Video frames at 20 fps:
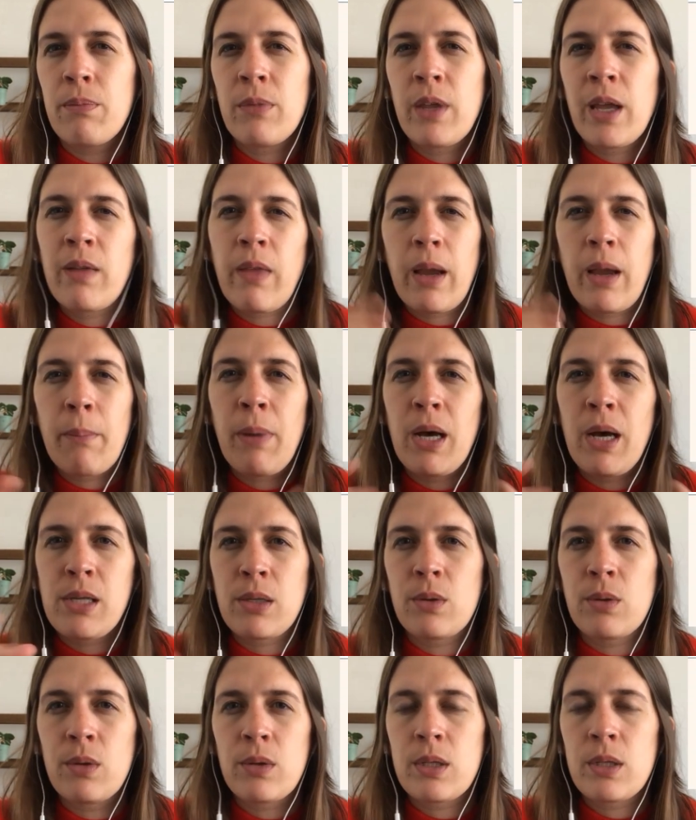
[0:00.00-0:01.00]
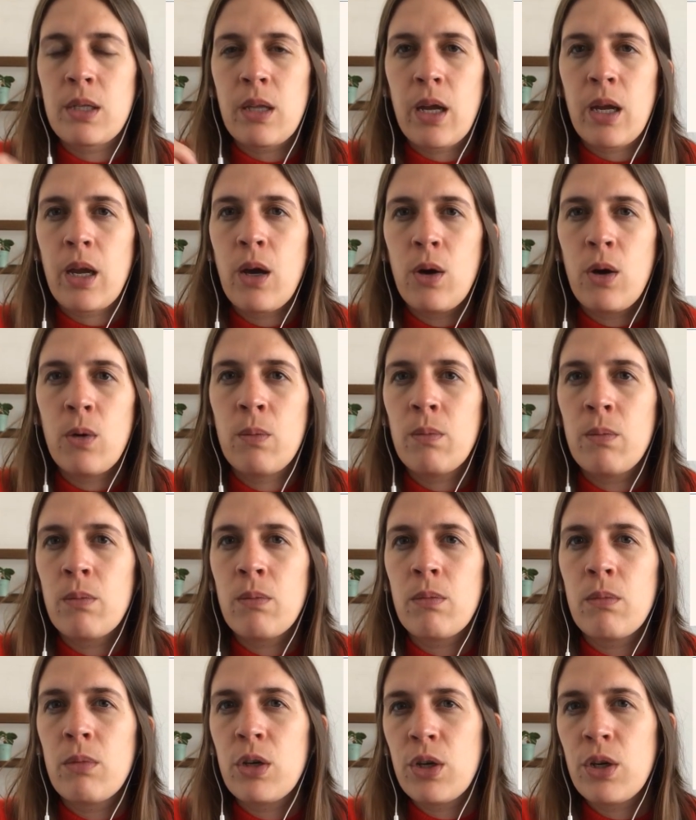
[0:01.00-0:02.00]
they had puzzles and
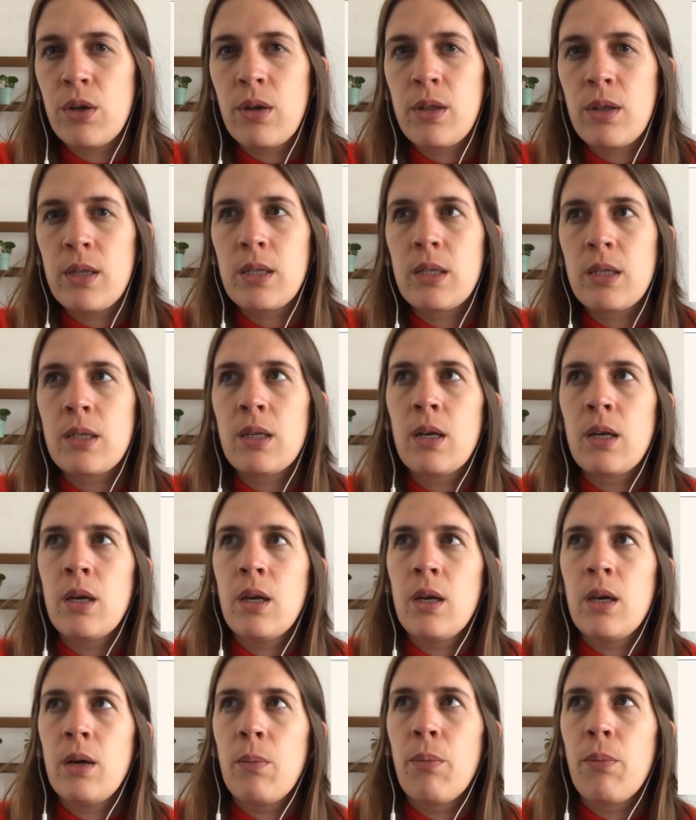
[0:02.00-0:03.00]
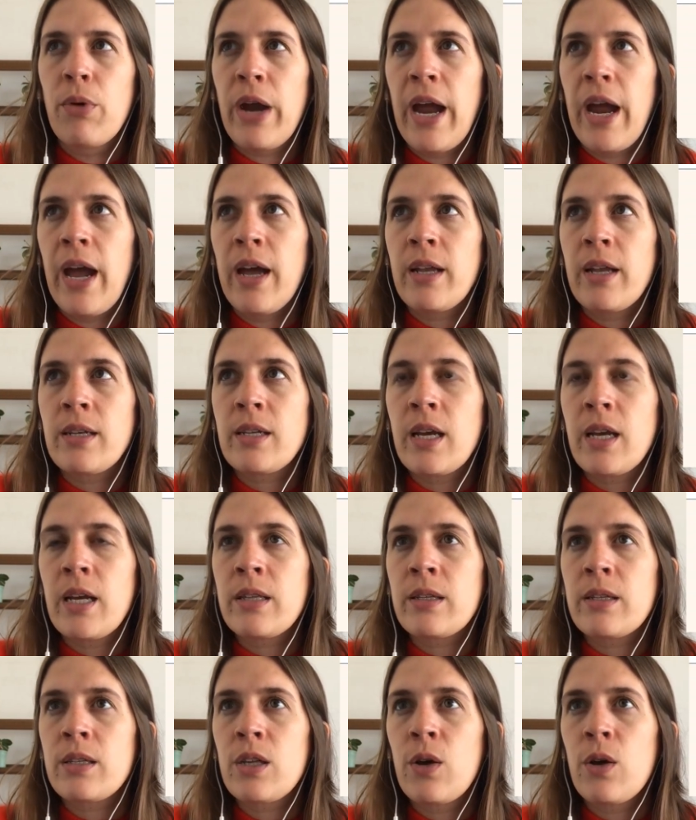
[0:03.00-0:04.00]
home goods brand.
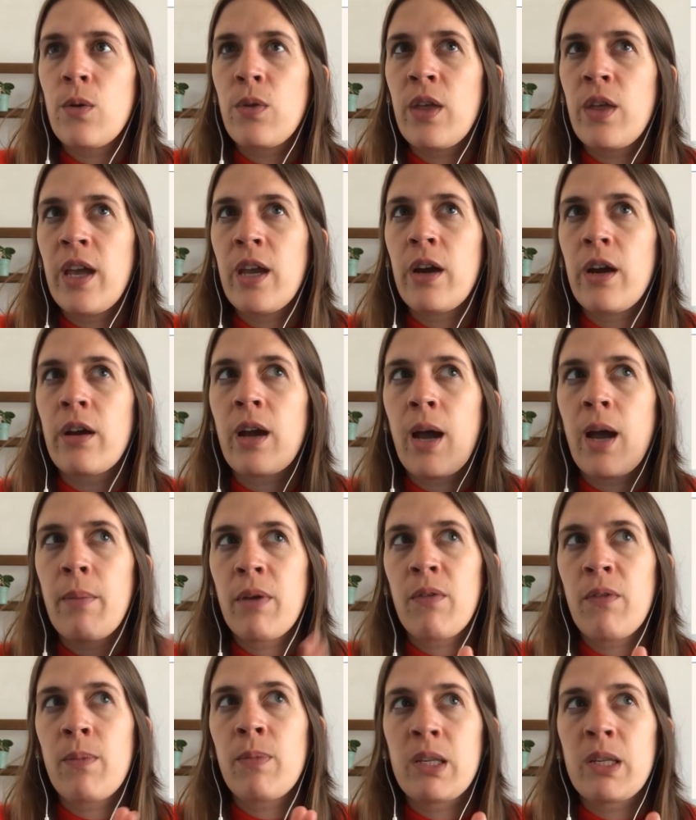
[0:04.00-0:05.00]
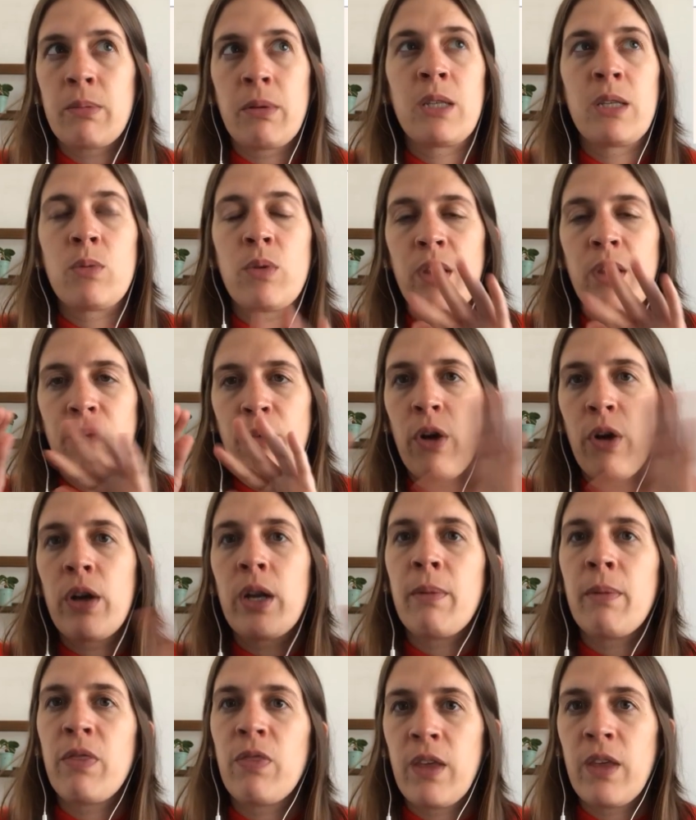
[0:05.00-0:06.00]
And so they are coming from this place where they've
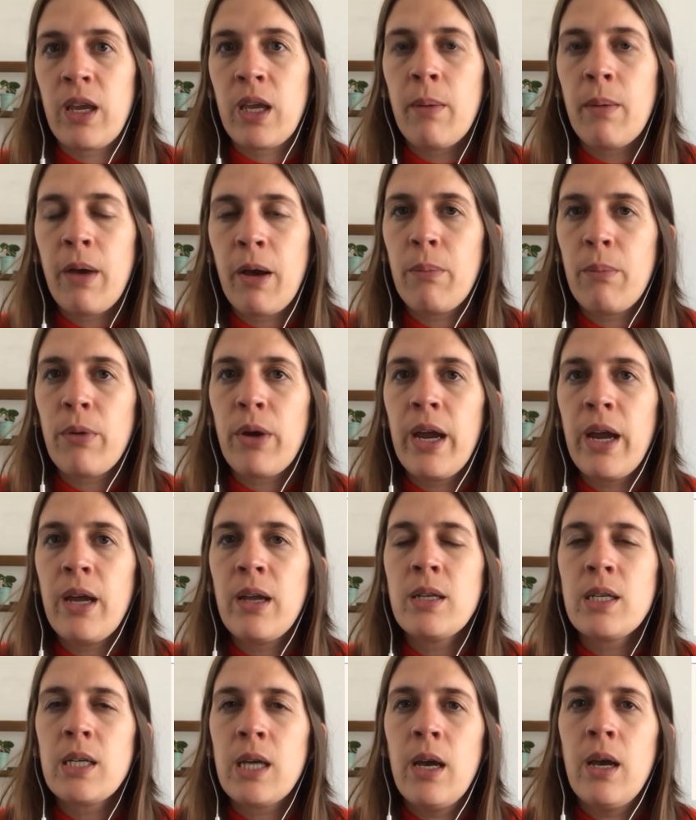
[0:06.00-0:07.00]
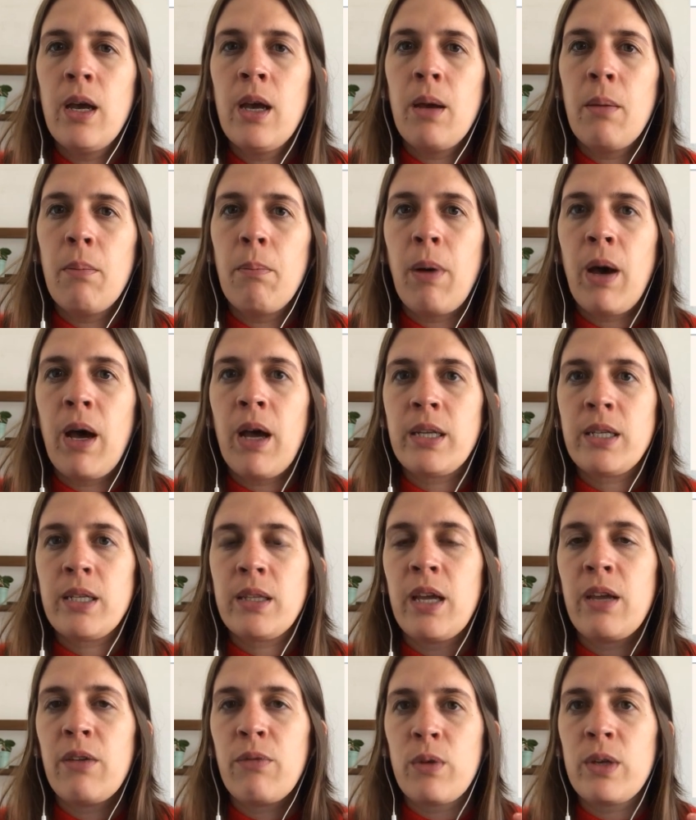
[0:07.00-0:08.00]
already been thinking about brand, but
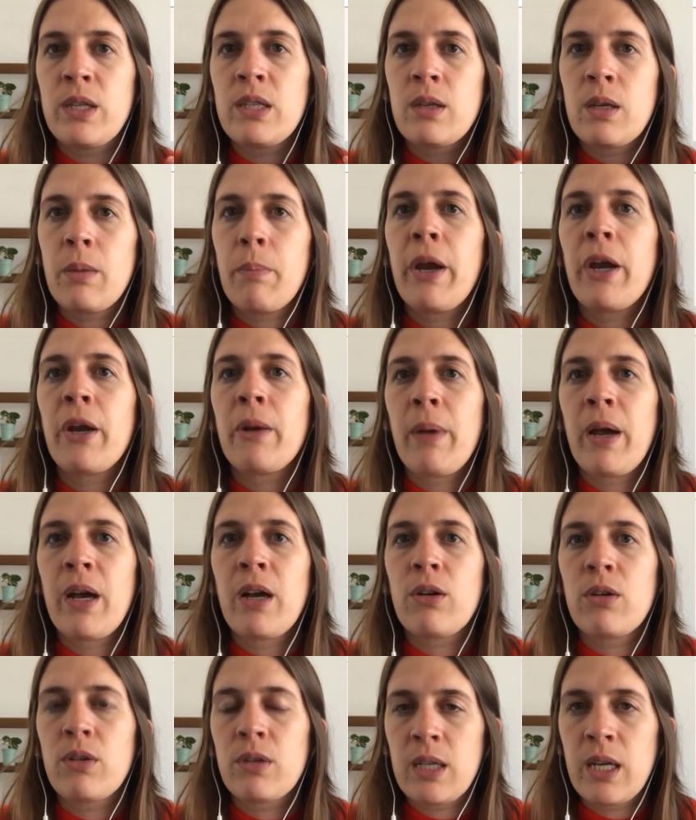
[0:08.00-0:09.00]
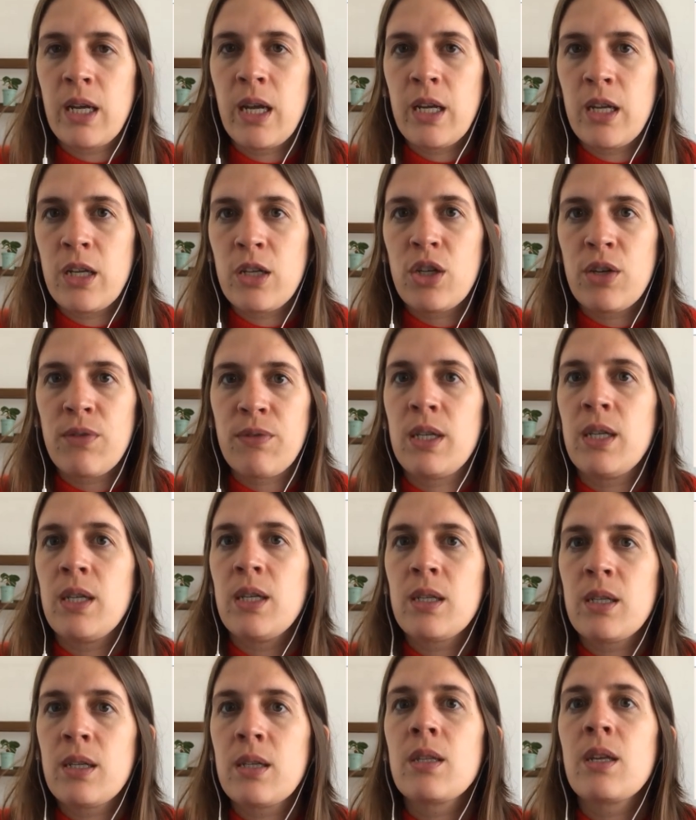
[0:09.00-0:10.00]
they've recently pared back Girls' Night In and shifted
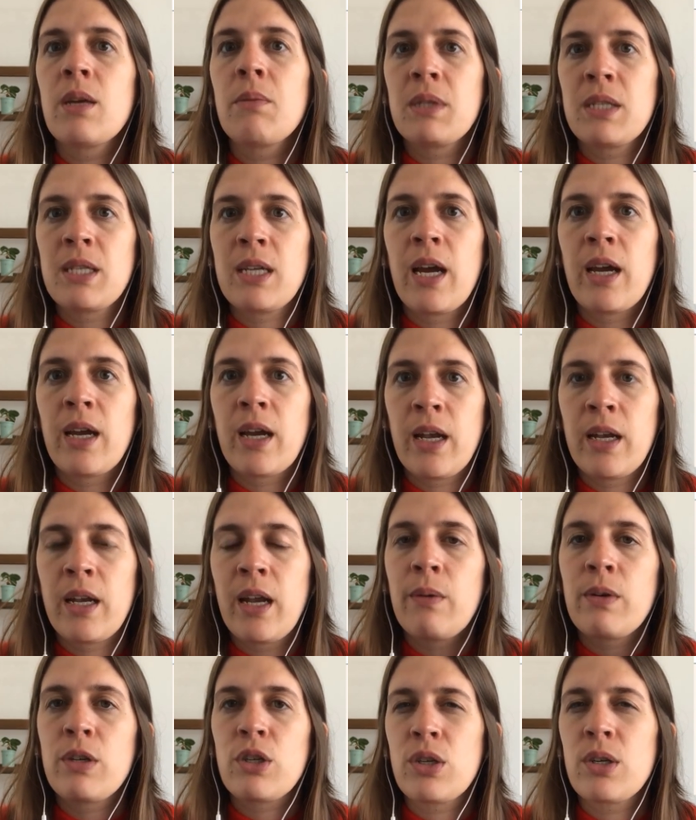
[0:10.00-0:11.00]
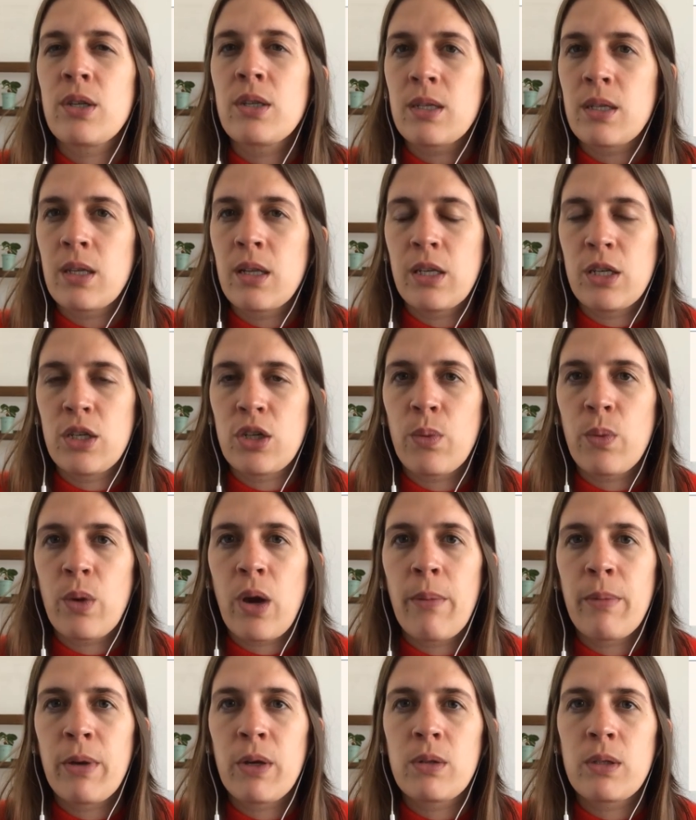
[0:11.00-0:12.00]
it to Substack. And now it's just Alisha
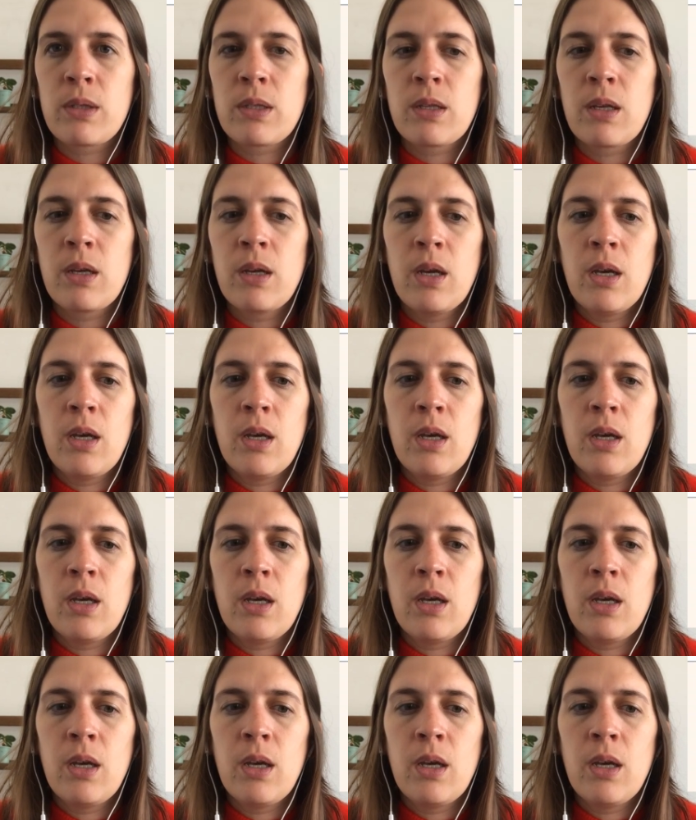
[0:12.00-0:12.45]
Ramos